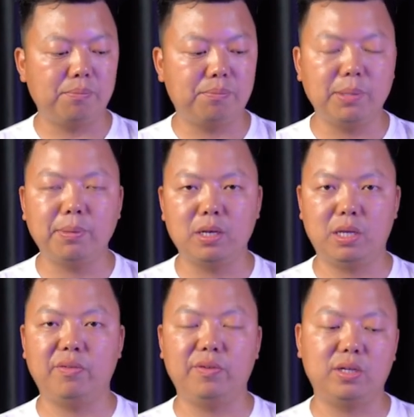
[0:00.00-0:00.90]
People
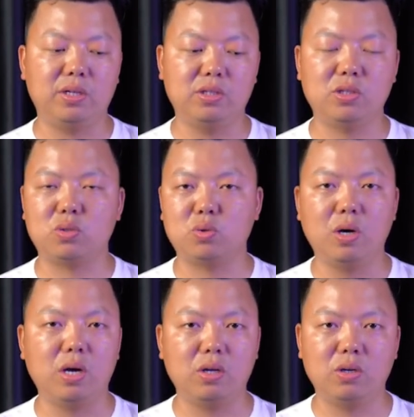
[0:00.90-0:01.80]
love it. It's
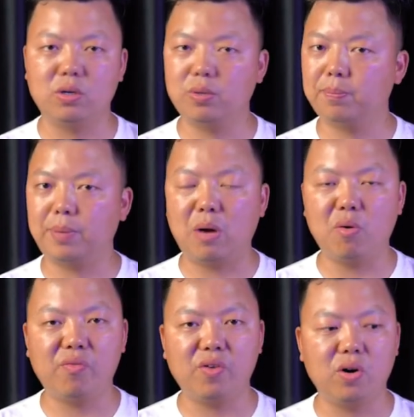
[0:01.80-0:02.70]
strong,
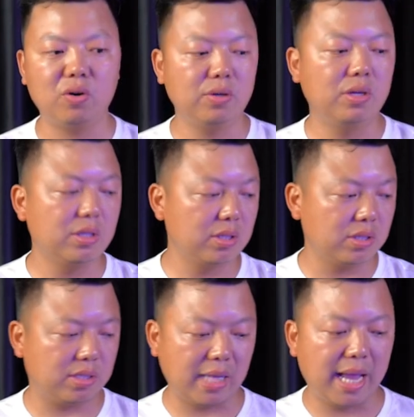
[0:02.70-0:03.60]
powerful,
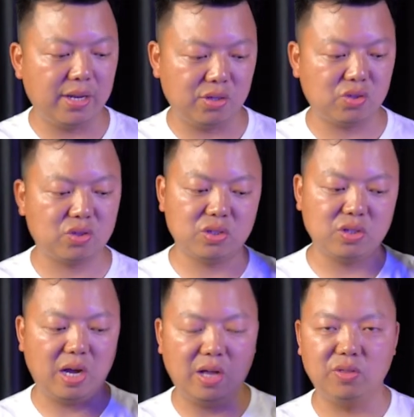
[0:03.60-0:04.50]
stylish,
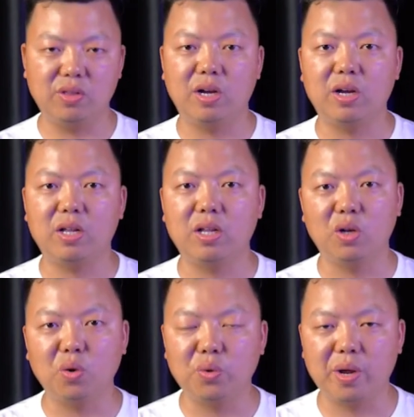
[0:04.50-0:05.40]
and
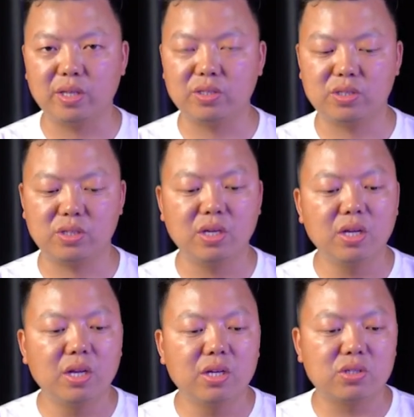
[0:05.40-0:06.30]
long range.
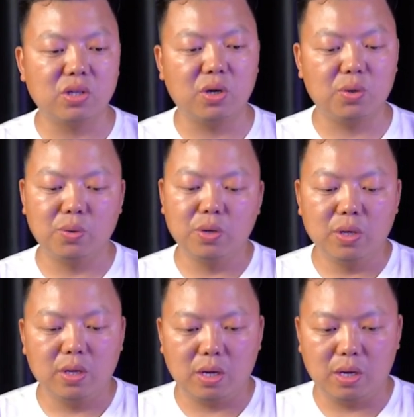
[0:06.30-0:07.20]
So